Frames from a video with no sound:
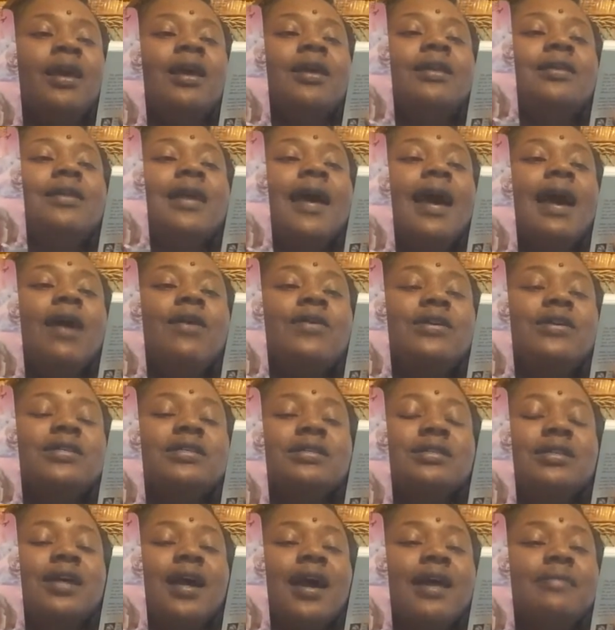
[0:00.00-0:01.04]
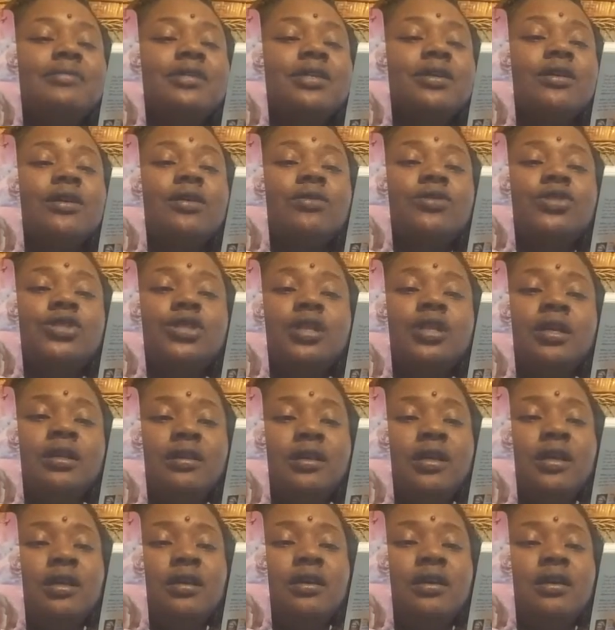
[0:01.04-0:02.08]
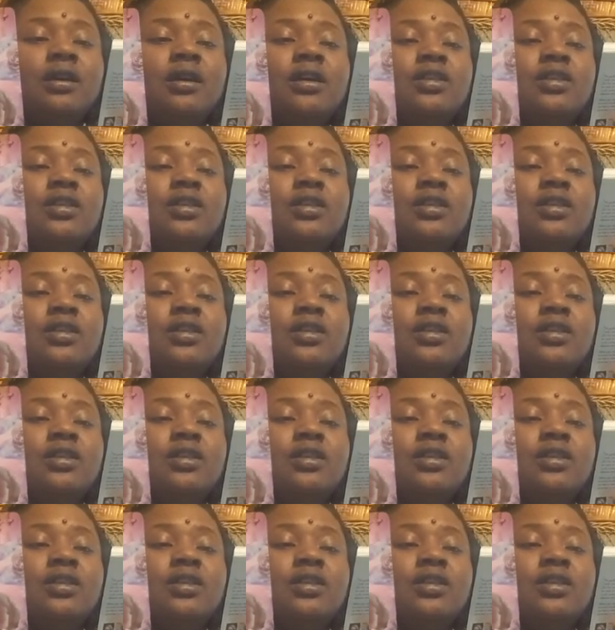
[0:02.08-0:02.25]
Now is the time to go gently,